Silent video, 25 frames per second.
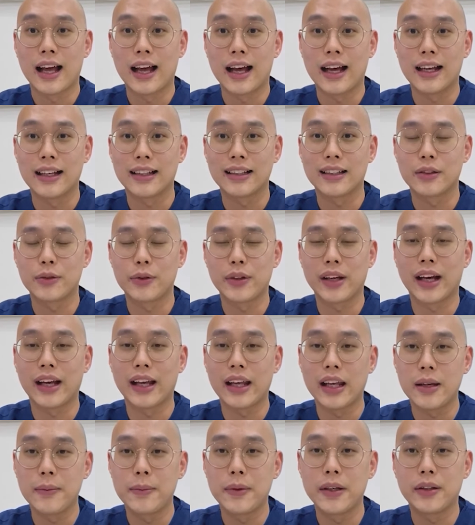as we are
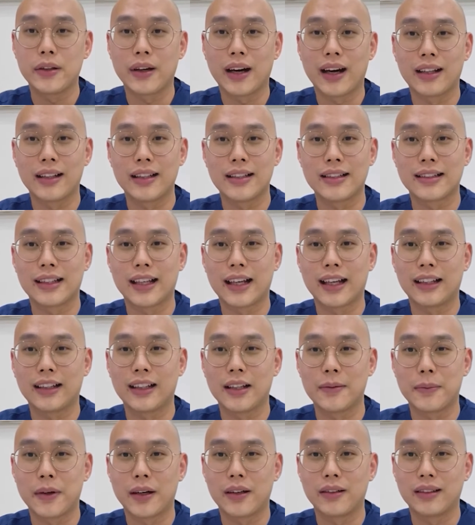able to understand
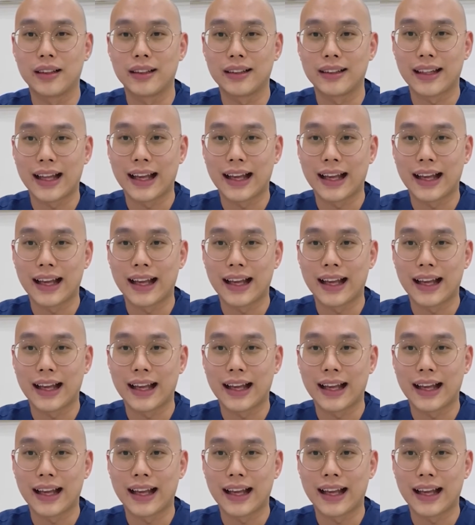about the